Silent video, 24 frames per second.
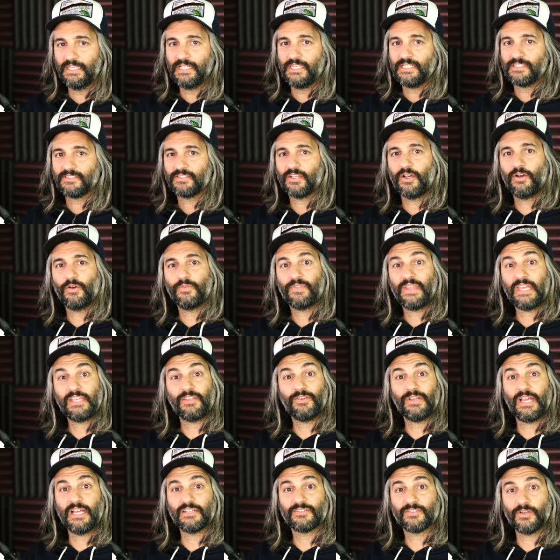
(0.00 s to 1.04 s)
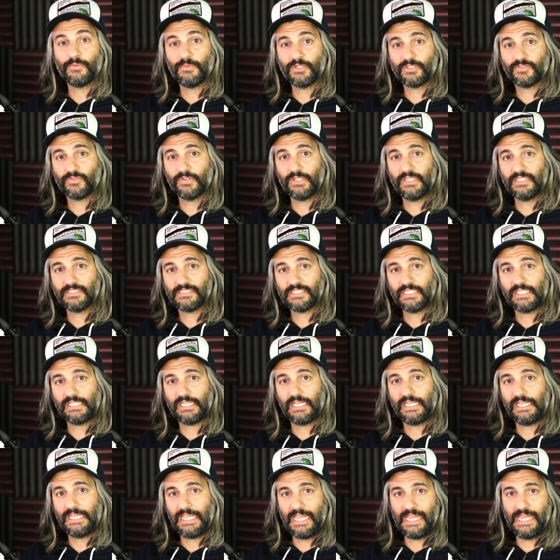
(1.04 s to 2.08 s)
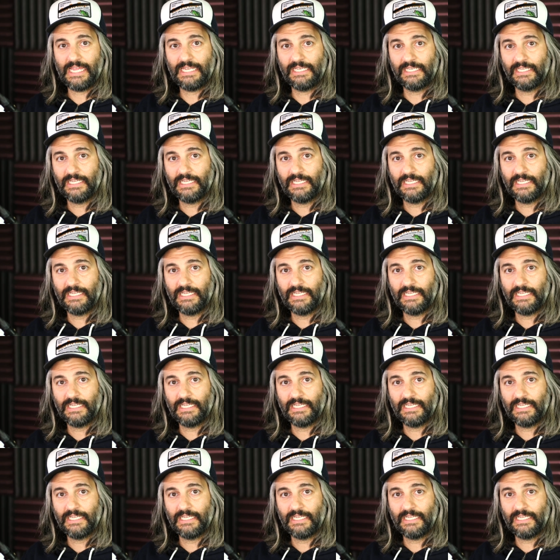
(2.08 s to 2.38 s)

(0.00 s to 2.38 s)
So thank you guys so much for listening again.